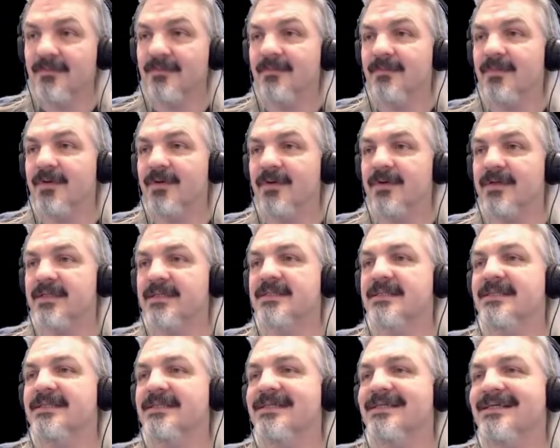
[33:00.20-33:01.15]

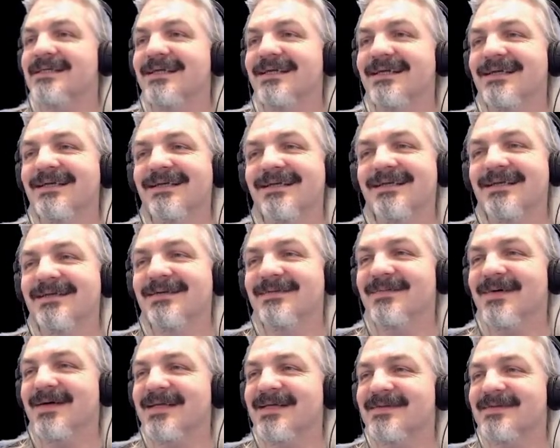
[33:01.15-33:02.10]
Push.
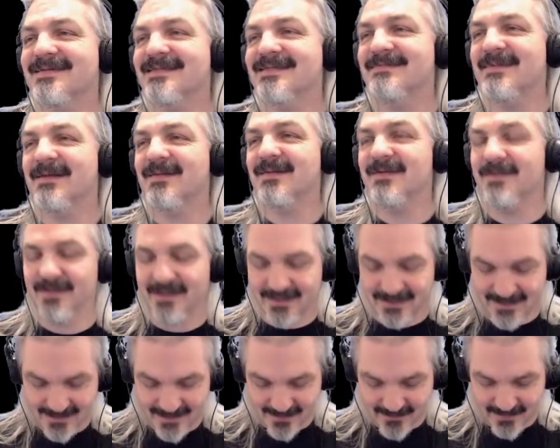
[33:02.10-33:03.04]
If I could spell
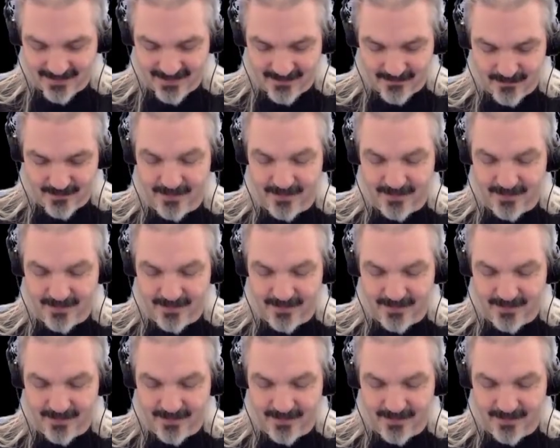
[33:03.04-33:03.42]
correctly, that would help.